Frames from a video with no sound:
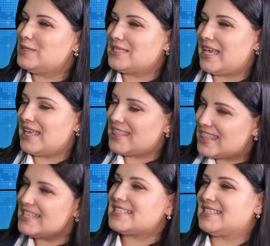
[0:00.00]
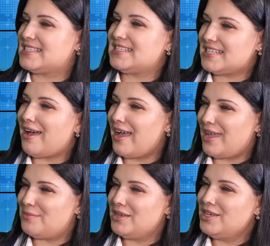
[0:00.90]
would say this is the
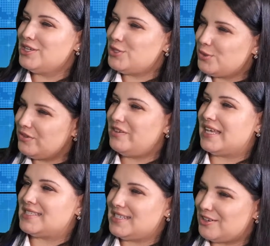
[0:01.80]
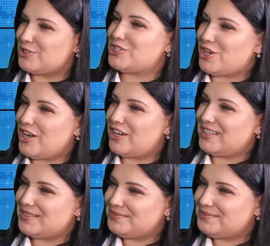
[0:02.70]
time to invest in our stock?